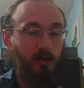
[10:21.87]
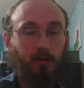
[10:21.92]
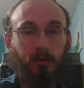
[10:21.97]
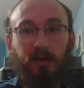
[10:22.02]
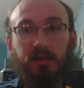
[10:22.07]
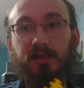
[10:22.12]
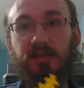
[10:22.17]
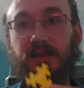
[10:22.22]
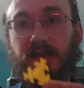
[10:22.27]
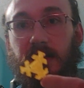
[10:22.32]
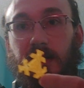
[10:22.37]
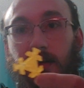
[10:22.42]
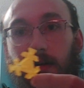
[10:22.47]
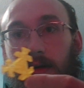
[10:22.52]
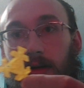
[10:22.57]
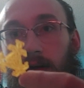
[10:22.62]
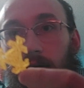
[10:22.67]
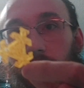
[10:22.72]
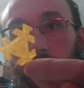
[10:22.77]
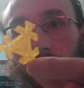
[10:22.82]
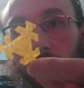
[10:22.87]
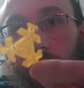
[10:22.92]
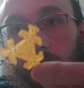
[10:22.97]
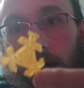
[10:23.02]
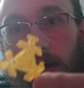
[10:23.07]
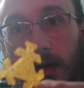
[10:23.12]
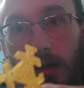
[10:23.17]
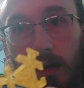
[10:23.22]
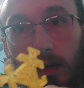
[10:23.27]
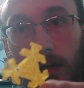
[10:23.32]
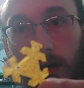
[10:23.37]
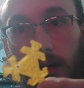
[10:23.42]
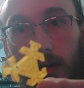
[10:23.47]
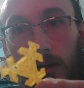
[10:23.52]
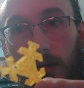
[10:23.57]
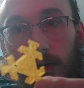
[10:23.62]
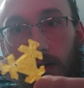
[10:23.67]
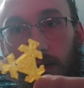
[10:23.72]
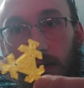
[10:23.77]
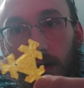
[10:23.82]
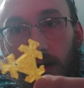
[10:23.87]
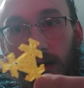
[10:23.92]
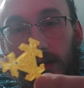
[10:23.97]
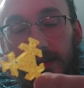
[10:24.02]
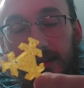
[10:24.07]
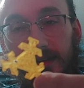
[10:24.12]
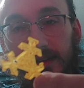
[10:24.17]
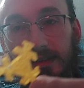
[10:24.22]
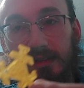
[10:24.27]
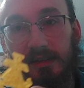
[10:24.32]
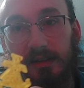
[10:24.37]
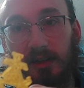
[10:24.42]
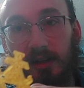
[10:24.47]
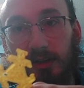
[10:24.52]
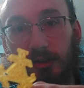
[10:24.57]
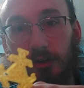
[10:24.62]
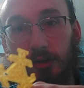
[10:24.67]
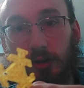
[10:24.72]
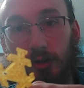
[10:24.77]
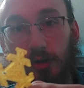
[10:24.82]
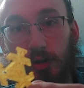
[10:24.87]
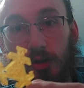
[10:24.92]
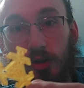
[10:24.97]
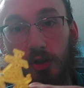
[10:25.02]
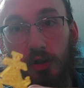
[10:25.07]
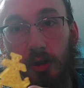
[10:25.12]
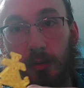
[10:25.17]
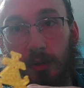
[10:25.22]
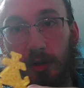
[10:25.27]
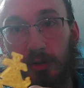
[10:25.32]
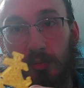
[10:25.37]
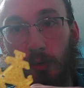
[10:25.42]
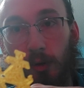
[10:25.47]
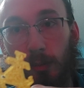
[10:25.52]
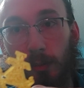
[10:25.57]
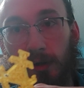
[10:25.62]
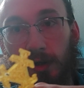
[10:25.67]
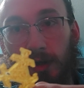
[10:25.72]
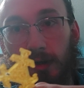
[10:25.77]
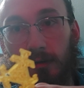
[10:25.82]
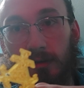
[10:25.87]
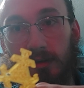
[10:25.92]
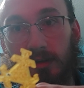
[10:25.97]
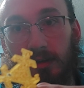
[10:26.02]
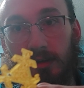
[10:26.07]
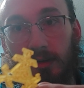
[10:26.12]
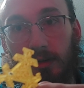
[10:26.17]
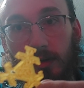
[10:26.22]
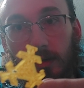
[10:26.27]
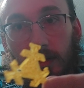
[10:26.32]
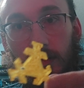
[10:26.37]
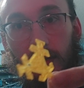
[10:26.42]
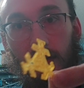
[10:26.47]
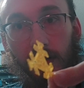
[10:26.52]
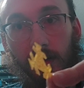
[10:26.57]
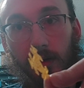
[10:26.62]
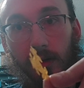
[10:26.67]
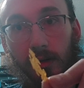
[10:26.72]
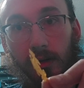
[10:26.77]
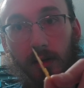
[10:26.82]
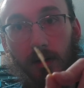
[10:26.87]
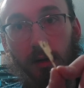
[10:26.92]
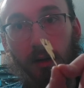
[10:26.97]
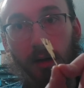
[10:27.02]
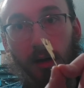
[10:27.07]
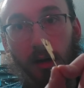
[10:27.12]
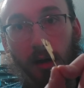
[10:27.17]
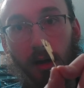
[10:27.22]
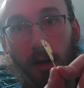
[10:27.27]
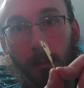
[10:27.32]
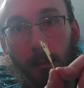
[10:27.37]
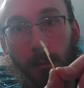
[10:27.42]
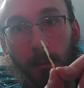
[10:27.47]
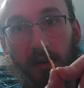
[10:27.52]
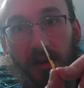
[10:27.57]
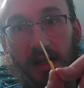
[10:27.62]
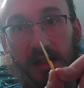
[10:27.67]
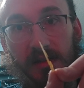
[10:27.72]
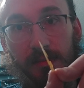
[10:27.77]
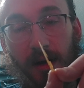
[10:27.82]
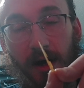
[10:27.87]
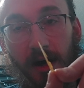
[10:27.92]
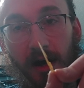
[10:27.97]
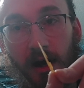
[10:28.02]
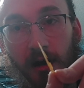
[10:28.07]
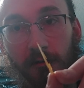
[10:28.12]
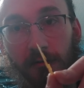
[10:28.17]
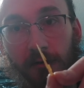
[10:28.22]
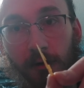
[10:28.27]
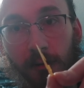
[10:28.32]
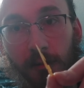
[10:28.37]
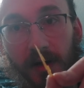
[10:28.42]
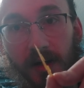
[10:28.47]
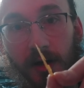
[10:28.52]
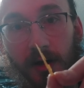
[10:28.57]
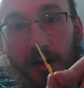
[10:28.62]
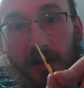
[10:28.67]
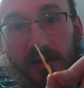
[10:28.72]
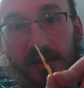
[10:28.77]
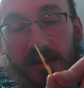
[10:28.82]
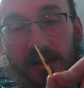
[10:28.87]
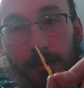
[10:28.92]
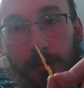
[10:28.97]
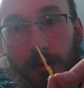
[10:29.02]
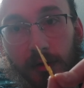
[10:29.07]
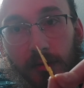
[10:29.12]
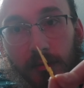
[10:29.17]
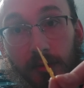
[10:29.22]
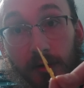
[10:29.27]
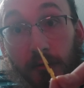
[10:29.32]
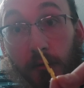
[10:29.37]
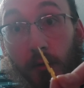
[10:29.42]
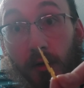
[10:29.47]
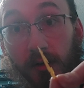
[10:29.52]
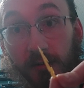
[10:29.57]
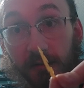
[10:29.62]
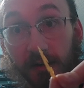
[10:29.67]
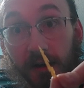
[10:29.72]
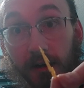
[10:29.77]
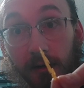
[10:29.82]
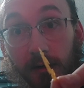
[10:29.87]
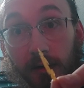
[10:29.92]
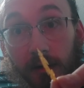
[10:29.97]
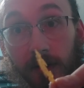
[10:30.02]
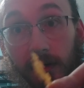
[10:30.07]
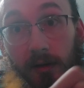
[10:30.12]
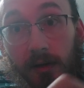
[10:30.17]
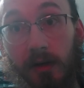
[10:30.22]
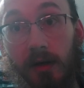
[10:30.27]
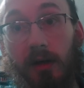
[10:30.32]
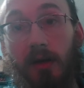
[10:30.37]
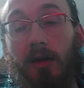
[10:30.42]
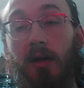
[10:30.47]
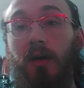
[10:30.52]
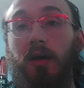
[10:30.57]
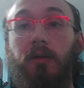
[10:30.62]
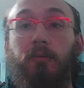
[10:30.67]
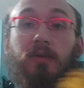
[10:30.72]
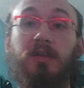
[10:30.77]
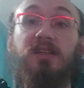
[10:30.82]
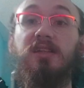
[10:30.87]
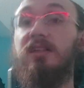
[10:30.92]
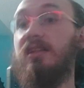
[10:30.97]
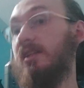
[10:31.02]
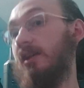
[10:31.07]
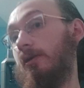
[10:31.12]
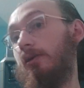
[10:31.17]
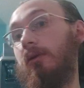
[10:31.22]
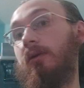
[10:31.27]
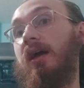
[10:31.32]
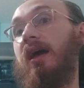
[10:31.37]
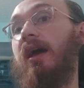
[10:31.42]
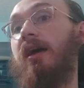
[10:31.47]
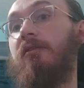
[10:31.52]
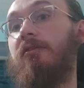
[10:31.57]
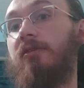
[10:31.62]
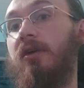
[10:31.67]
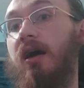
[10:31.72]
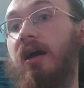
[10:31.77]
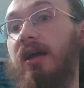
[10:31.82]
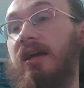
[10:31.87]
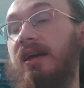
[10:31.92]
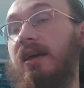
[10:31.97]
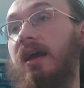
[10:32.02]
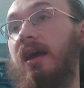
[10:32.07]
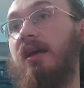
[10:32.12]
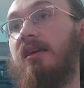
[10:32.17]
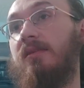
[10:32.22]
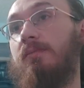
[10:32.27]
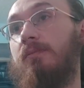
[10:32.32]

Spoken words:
you can see the locks and slots are so much more pronounced. But that's about how far we got into the print before it failed. And we still have not. It has